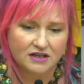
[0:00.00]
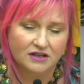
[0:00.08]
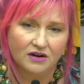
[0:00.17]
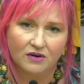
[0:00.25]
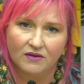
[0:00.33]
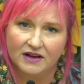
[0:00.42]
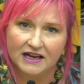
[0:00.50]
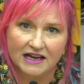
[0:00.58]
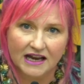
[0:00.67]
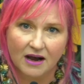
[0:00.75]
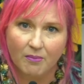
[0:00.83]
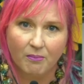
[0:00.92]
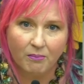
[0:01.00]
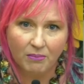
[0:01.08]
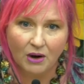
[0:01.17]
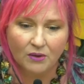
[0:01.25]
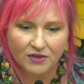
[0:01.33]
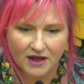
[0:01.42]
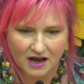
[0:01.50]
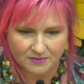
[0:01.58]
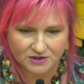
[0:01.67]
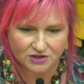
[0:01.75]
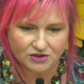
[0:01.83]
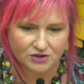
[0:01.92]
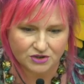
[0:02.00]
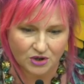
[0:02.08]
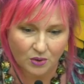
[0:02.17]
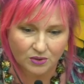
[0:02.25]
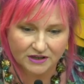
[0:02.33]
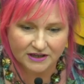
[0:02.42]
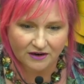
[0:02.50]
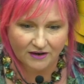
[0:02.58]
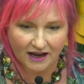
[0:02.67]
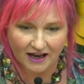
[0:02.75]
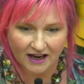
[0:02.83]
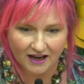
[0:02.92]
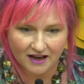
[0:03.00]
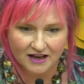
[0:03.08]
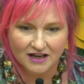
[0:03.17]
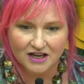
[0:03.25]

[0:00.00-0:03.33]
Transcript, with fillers: You know, both options are totally okay.